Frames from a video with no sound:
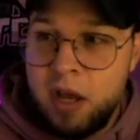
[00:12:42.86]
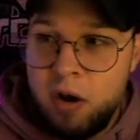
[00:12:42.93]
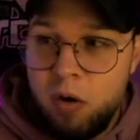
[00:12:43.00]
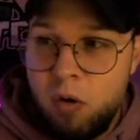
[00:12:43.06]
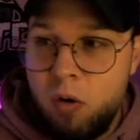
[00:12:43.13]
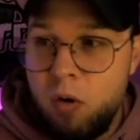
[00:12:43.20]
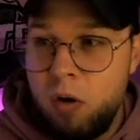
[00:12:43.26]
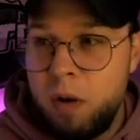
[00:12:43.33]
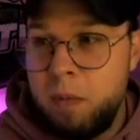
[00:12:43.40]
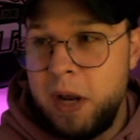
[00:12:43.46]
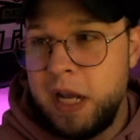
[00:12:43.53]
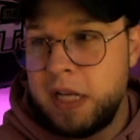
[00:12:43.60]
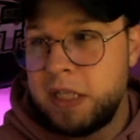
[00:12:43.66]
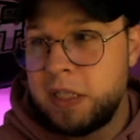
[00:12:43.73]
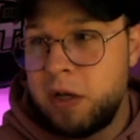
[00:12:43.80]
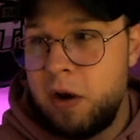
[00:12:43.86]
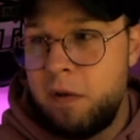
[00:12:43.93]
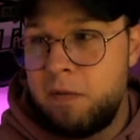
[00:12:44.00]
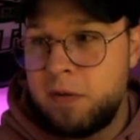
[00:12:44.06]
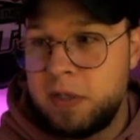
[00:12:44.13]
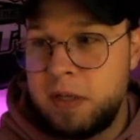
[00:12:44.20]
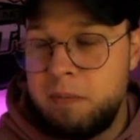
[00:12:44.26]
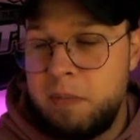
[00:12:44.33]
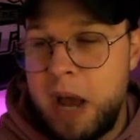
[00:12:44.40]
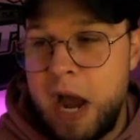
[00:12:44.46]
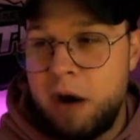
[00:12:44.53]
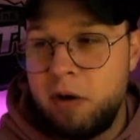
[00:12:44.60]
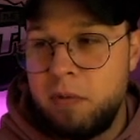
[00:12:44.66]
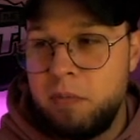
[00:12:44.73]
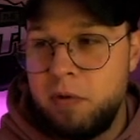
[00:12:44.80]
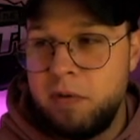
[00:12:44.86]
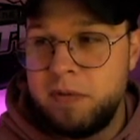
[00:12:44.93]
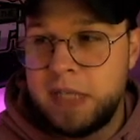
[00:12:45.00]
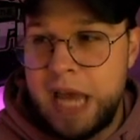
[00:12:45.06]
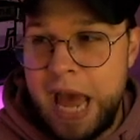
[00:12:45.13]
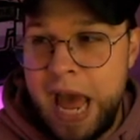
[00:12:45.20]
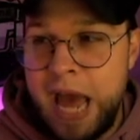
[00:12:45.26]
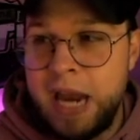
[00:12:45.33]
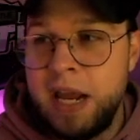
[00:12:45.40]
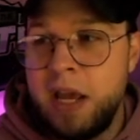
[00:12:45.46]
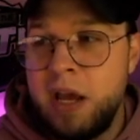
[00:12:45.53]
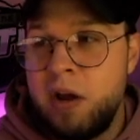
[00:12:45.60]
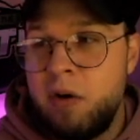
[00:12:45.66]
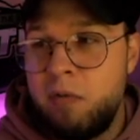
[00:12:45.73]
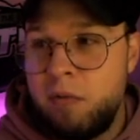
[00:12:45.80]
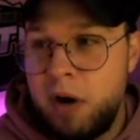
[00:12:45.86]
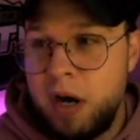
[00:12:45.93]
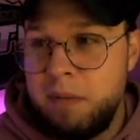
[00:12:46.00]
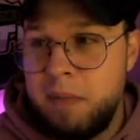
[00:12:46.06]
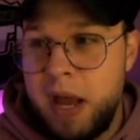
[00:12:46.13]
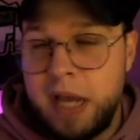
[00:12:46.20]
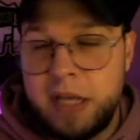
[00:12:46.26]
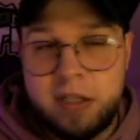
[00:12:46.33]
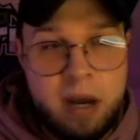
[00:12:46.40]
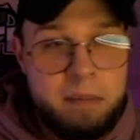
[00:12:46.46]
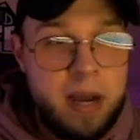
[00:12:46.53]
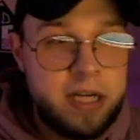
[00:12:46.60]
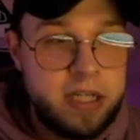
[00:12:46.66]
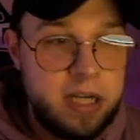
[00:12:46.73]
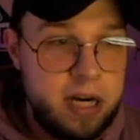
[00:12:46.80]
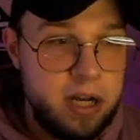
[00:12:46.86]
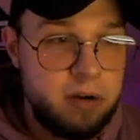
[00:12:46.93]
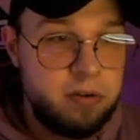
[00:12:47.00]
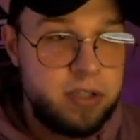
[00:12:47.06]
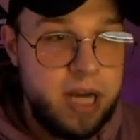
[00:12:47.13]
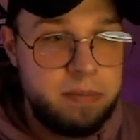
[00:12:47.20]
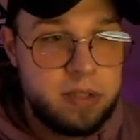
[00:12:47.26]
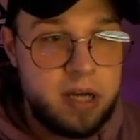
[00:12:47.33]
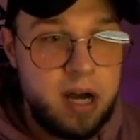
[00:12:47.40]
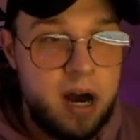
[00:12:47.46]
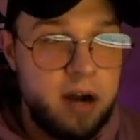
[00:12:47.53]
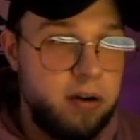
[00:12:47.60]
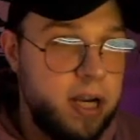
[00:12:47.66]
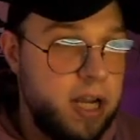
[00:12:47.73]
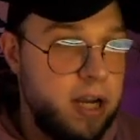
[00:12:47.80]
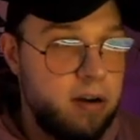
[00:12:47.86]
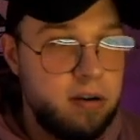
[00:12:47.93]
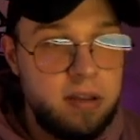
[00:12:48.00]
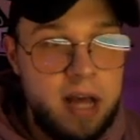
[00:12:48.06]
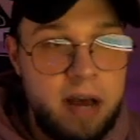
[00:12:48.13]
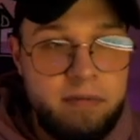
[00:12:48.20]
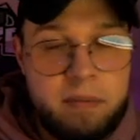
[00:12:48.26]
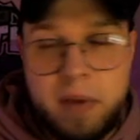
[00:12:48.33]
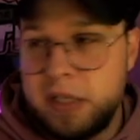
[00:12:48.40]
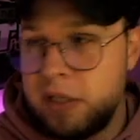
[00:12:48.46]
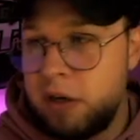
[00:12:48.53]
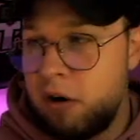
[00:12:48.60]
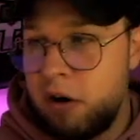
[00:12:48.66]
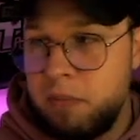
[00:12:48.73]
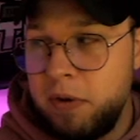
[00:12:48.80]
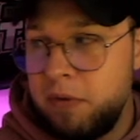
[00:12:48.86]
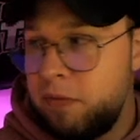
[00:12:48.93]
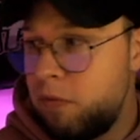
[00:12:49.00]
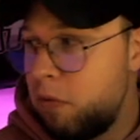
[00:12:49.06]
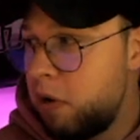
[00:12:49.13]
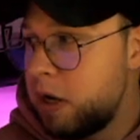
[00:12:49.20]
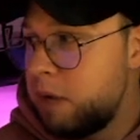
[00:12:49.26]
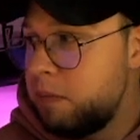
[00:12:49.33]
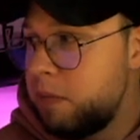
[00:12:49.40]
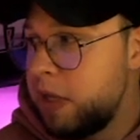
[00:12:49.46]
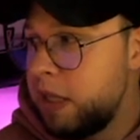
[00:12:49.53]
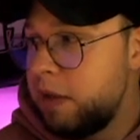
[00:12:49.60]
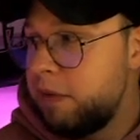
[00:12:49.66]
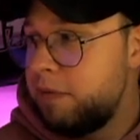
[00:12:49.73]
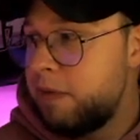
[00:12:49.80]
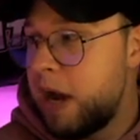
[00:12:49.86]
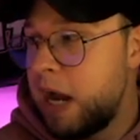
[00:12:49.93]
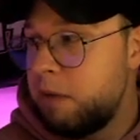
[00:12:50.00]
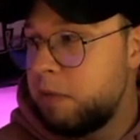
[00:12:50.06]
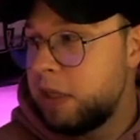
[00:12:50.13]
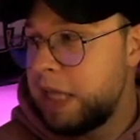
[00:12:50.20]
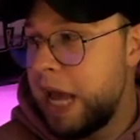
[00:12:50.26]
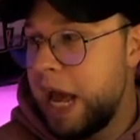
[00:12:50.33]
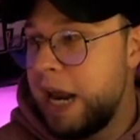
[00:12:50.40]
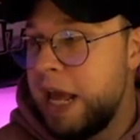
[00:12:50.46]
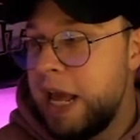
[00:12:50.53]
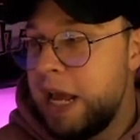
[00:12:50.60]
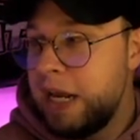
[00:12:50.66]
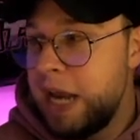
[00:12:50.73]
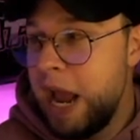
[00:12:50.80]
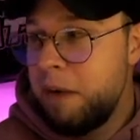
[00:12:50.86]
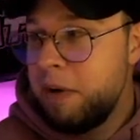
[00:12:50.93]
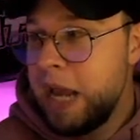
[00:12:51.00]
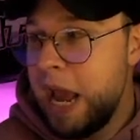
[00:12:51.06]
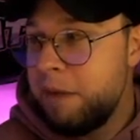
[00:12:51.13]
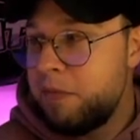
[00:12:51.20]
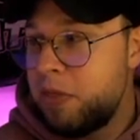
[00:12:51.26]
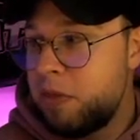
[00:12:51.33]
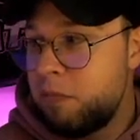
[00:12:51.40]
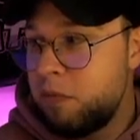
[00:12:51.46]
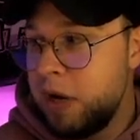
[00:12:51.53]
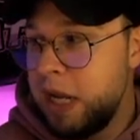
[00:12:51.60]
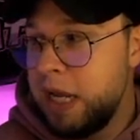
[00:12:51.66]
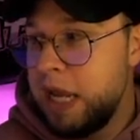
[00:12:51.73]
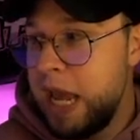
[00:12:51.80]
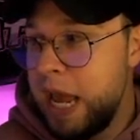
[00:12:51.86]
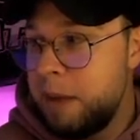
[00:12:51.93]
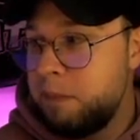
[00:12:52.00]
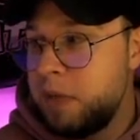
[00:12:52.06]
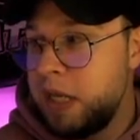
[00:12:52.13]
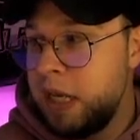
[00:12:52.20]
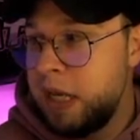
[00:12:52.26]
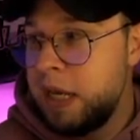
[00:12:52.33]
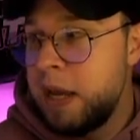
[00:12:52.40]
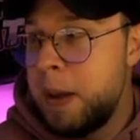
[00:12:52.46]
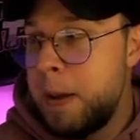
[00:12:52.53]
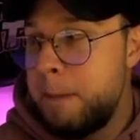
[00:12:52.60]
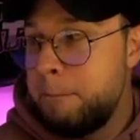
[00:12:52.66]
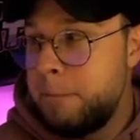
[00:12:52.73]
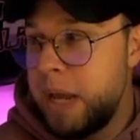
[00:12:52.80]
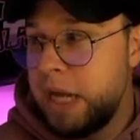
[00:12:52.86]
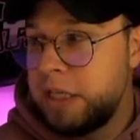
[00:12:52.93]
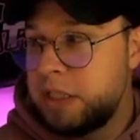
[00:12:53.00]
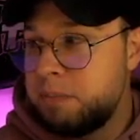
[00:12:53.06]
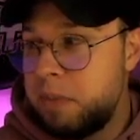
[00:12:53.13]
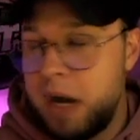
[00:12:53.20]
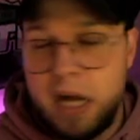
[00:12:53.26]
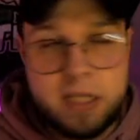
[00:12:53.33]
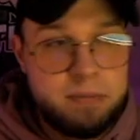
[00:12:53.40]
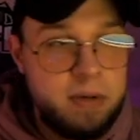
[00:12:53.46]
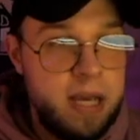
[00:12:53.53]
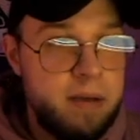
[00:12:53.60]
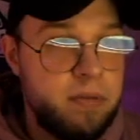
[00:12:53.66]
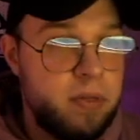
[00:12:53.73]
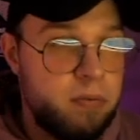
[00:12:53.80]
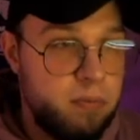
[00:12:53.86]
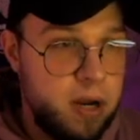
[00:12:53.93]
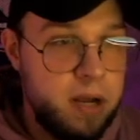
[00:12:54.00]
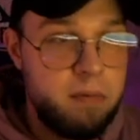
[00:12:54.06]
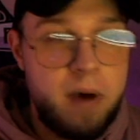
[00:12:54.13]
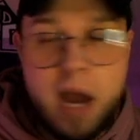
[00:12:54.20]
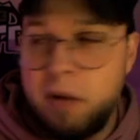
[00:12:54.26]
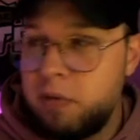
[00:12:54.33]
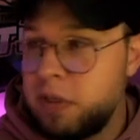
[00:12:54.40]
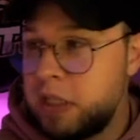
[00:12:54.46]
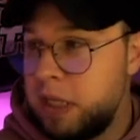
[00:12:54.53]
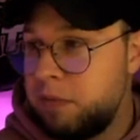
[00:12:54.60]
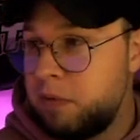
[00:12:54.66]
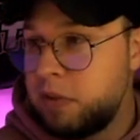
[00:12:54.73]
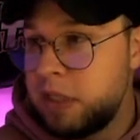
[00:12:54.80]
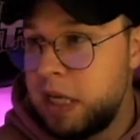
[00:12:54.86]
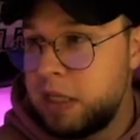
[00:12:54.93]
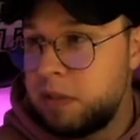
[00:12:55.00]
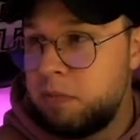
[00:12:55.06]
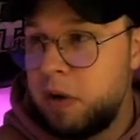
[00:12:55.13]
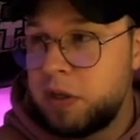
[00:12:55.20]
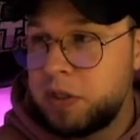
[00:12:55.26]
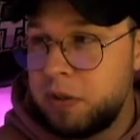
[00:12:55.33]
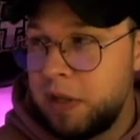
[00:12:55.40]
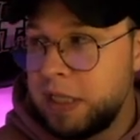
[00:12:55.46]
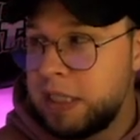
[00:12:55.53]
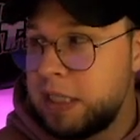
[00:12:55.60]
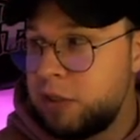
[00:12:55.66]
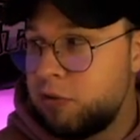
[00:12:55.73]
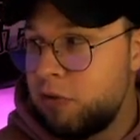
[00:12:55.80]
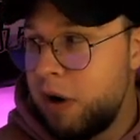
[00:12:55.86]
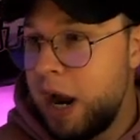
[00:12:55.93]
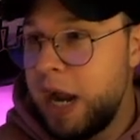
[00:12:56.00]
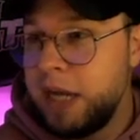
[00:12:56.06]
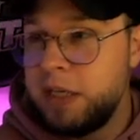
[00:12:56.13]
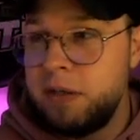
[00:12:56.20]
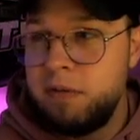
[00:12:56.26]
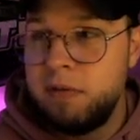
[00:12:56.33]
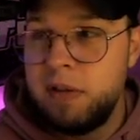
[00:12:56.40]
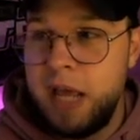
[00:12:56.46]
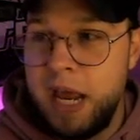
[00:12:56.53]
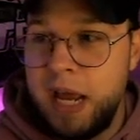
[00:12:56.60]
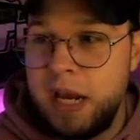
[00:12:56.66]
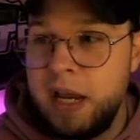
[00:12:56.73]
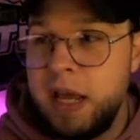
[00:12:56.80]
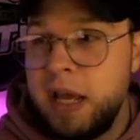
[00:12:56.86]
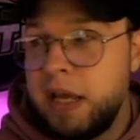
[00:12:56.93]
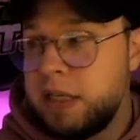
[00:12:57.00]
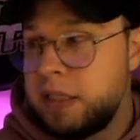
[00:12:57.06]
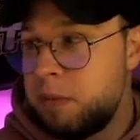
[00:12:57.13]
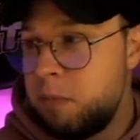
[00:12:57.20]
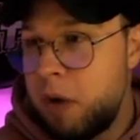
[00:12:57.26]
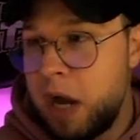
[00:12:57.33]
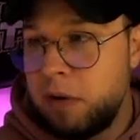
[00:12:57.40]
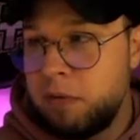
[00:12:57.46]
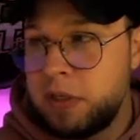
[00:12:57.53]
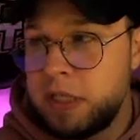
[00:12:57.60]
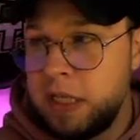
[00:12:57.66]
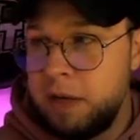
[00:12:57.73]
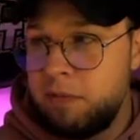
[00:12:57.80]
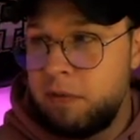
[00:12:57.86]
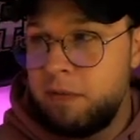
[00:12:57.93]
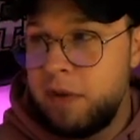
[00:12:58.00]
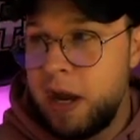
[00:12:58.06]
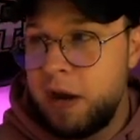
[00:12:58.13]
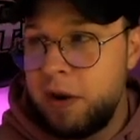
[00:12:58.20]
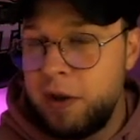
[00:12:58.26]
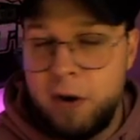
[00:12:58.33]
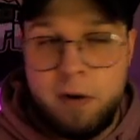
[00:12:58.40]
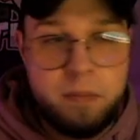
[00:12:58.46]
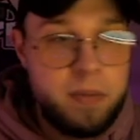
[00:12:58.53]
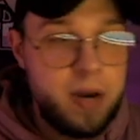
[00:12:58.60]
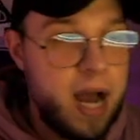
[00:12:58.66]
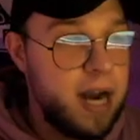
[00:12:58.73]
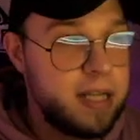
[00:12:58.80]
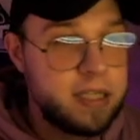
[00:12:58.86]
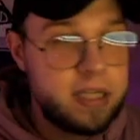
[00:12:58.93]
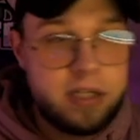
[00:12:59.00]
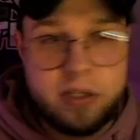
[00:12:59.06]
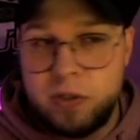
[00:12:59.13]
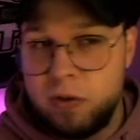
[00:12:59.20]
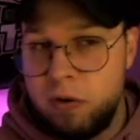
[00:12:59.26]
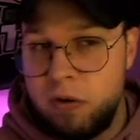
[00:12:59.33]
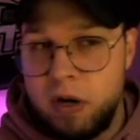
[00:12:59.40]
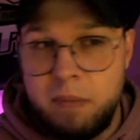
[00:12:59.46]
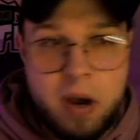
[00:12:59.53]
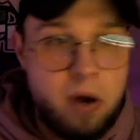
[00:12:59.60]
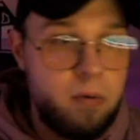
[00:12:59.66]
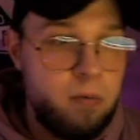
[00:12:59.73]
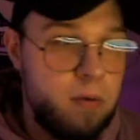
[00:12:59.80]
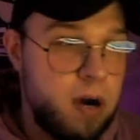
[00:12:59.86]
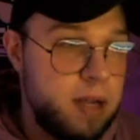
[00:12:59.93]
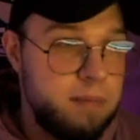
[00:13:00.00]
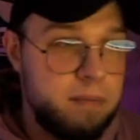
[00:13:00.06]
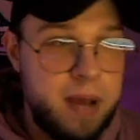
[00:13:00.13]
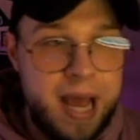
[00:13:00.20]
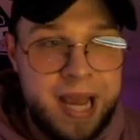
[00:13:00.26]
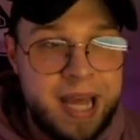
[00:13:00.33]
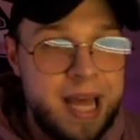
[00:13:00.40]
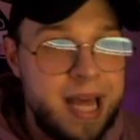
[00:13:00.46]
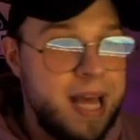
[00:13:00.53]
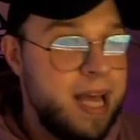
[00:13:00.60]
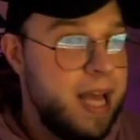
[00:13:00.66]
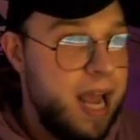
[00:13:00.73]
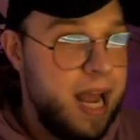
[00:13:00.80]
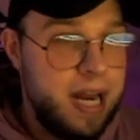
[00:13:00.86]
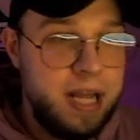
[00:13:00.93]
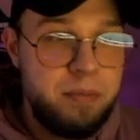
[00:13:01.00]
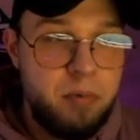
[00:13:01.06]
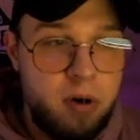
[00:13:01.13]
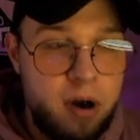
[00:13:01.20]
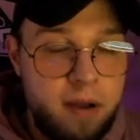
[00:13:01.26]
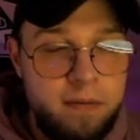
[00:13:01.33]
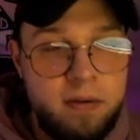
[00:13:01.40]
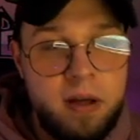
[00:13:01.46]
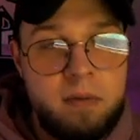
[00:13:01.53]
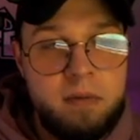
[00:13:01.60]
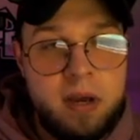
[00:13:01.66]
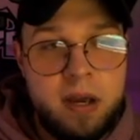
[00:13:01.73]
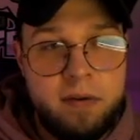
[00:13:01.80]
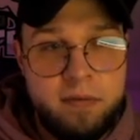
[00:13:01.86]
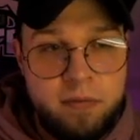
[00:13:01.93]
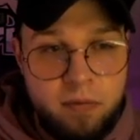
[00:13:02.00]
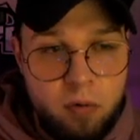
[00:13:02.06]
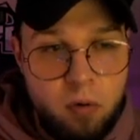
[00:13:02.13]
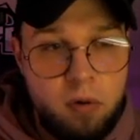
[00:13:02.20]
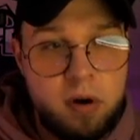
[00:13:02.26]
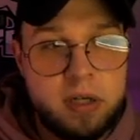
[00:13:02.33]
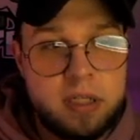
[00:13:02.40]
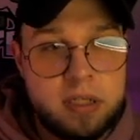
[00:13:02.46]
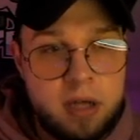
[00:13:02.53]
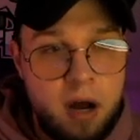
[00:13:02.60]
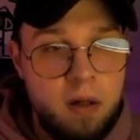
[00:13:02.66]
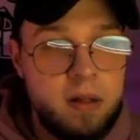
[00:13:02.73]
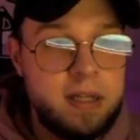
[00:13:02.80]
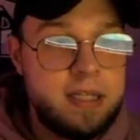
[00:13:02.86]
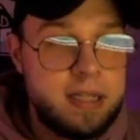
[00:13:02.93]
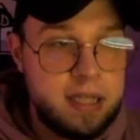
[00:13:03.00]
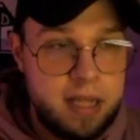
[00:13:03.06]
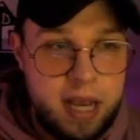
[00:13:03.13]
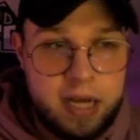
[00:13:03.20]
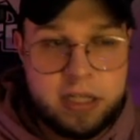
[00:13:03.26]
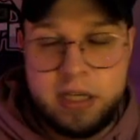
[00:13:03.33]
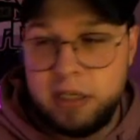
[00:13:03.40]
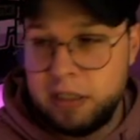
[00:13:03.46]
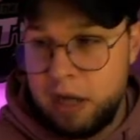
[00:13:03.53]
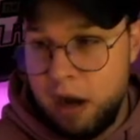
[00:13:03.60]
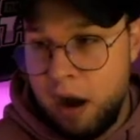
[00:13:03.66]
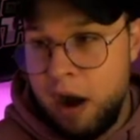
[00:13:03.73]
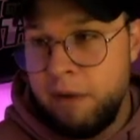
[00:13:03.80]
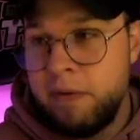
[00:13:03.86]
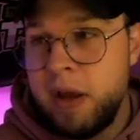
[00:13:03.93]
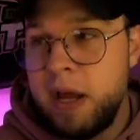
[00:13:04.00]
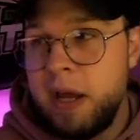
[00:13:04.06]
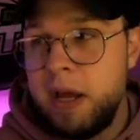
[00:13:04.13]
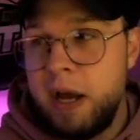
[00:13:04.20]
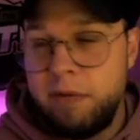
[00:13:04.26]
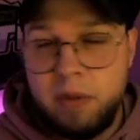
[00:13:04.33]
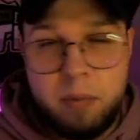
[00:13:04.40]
or we could just go for some power moves at running back. So I'm actually going to go James Conner here. Love him as an RB4. Completely fine with that. Now we have 3 empty bench spots. We have 3 wide receivers as well. So let's try to land some wide receiver value. I'm not as concerned about running back anymore. I feel like we have 4 solid selections off of the